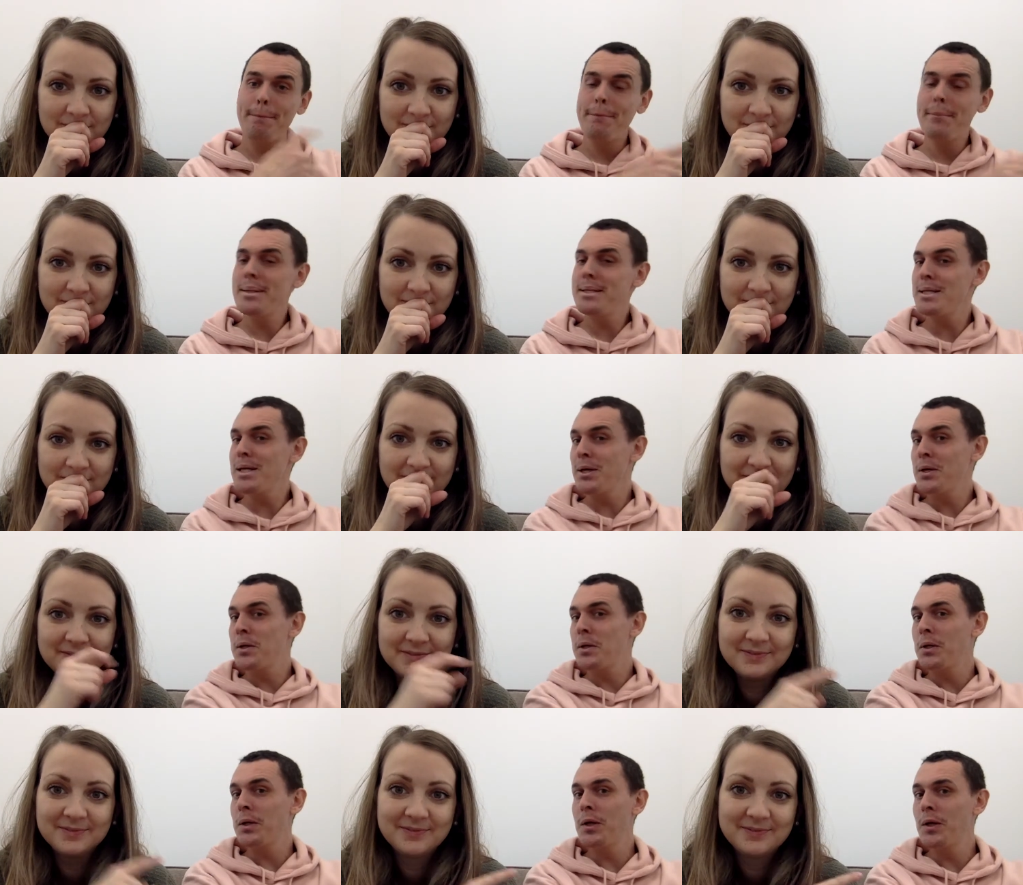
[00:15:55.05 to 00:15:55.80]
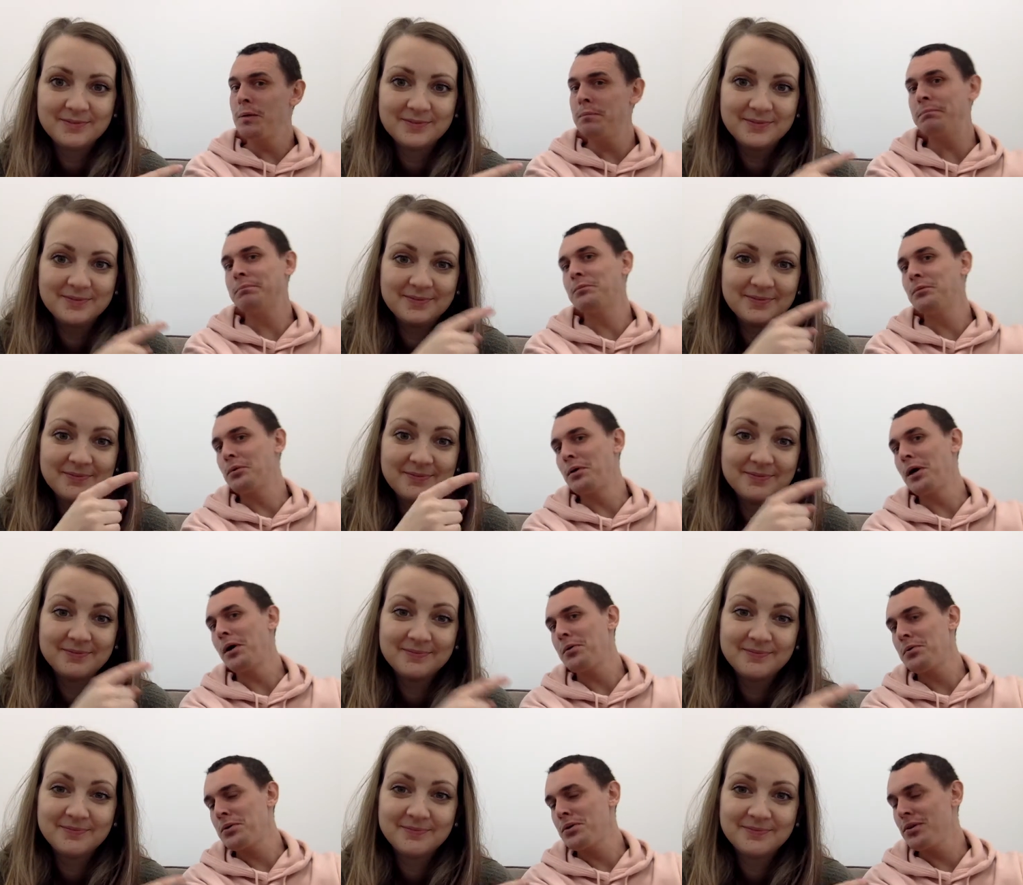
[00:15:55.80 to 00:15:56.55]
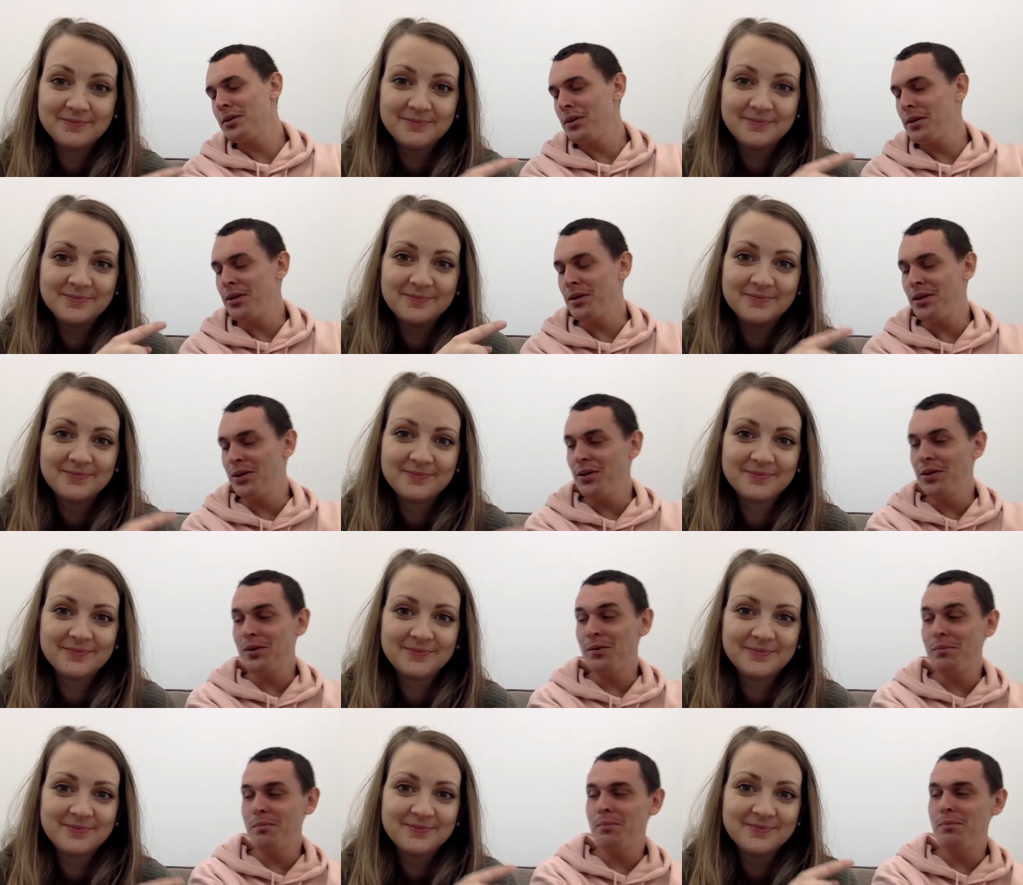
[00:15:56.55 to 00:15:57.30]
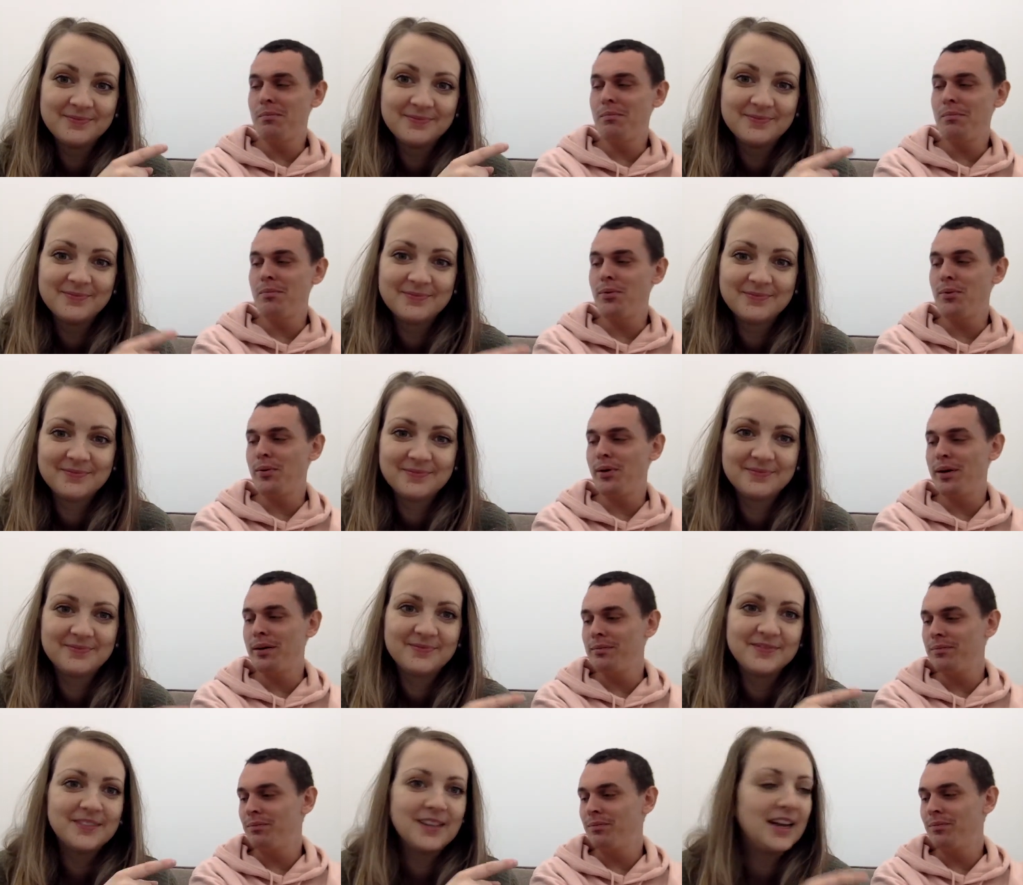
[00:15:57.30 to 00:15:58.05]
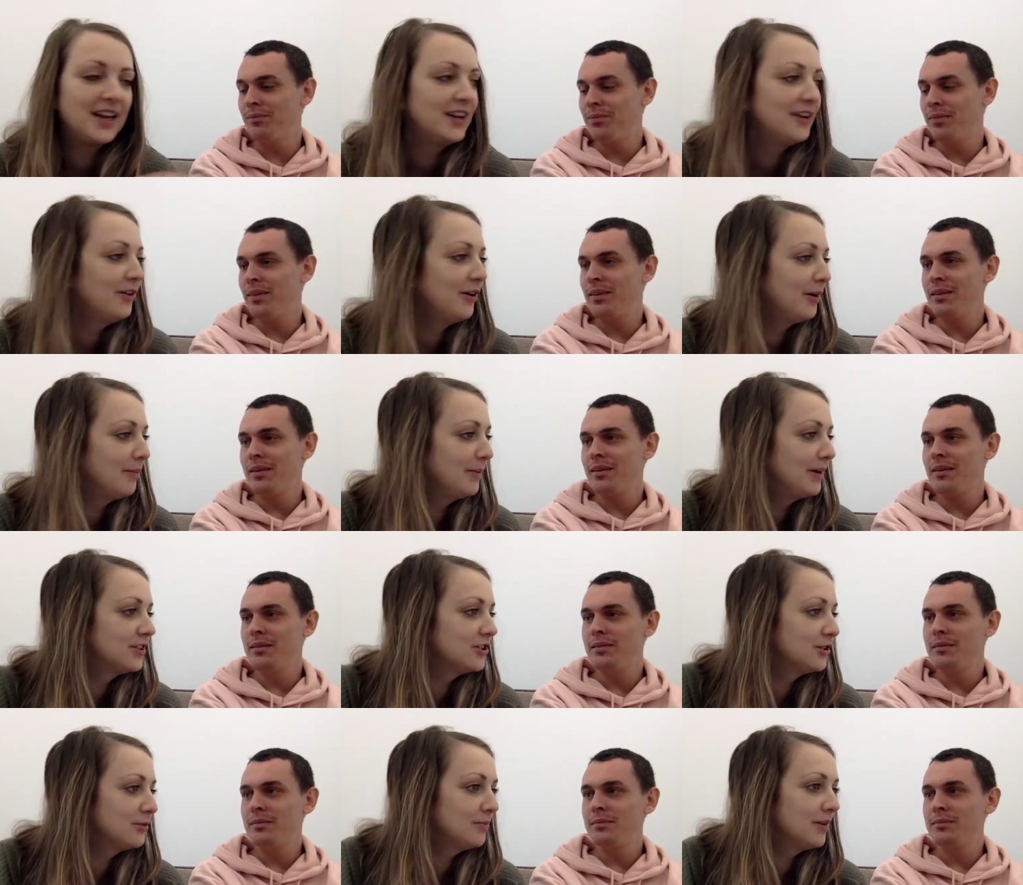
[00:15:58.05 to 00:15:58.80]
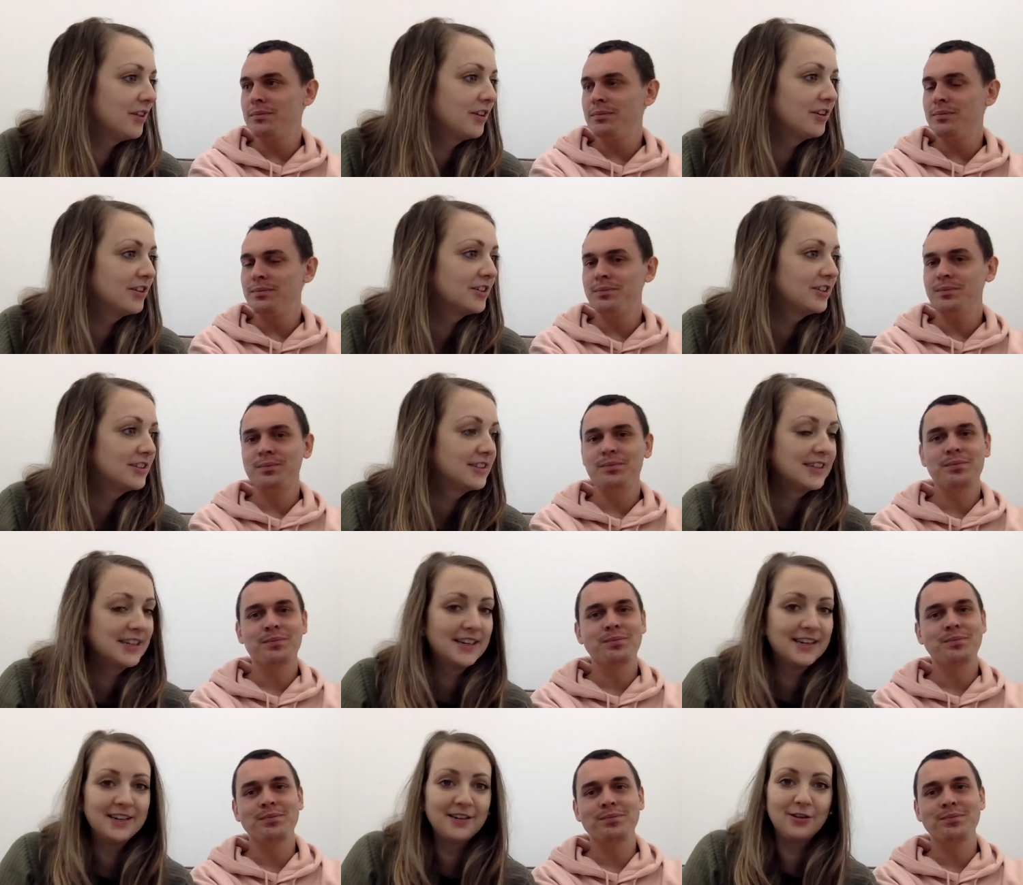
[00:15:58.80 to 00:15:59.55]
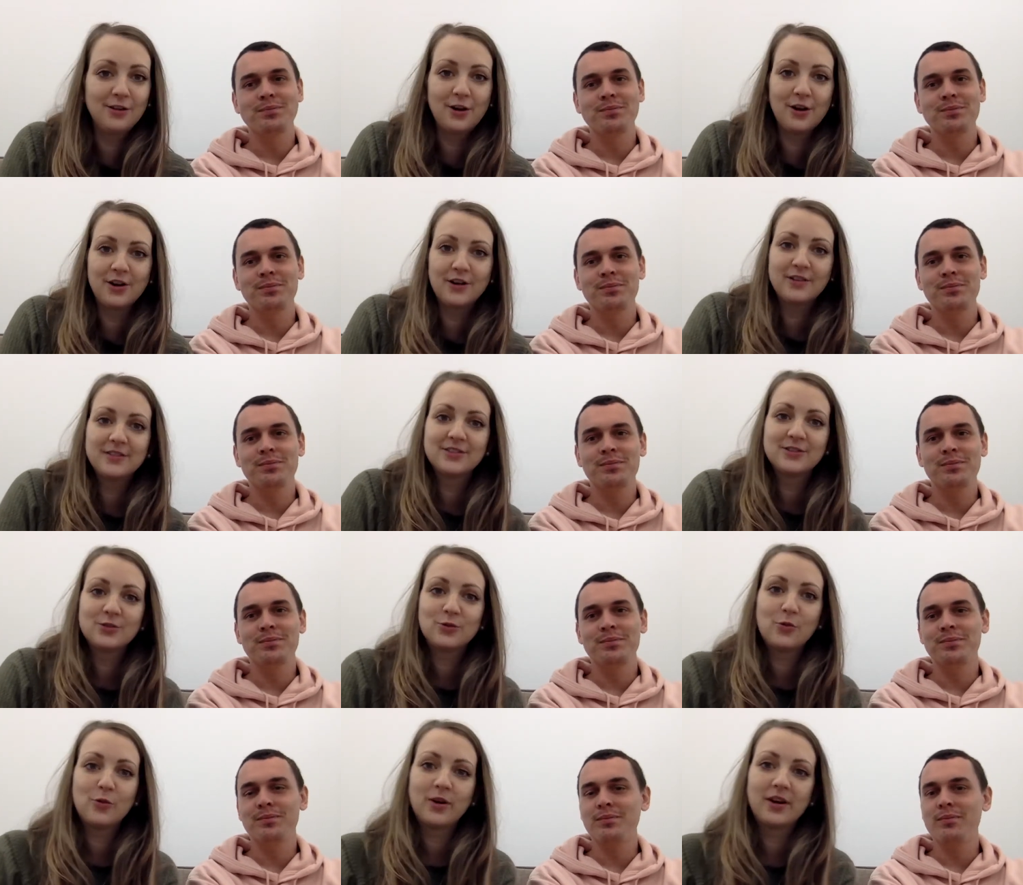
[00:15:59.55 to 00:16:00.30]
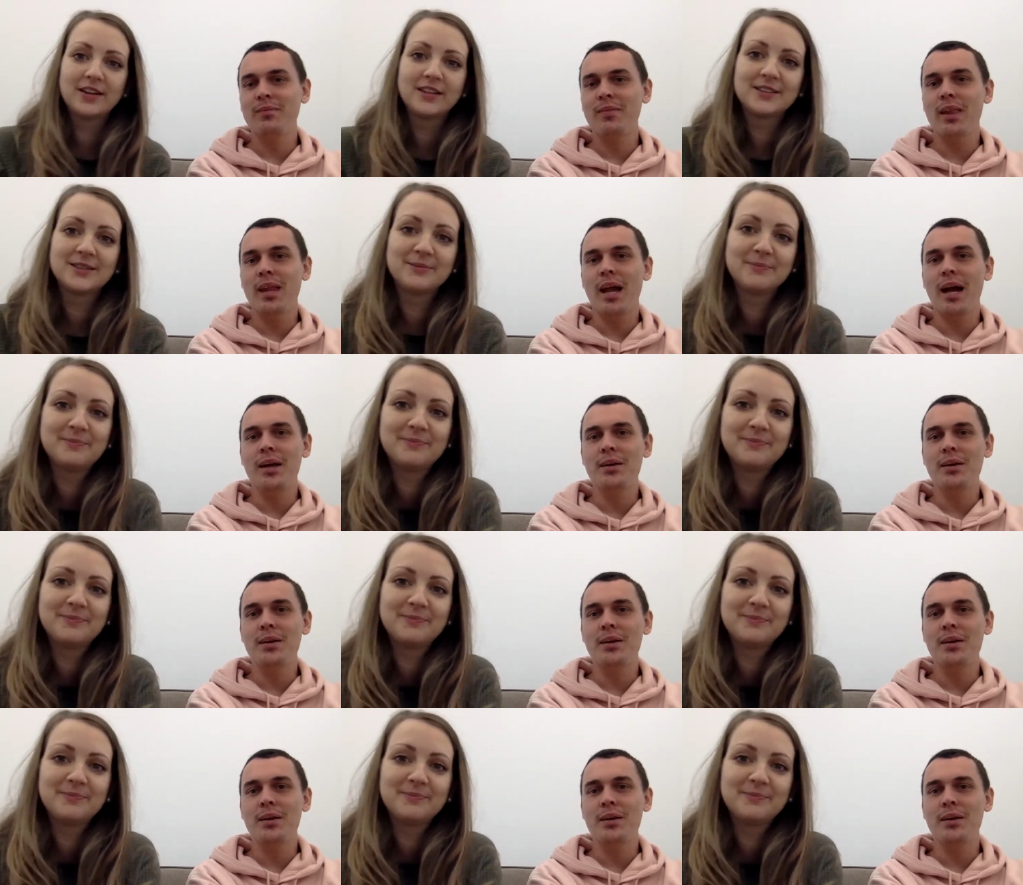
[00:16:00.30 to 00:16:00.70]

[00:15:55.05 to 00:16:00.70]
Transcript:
Speaker 1: secretly, when I was a young boy.
Speaker 2: I know. I bet your mother could tell a lot of stories.
Speaker 1: I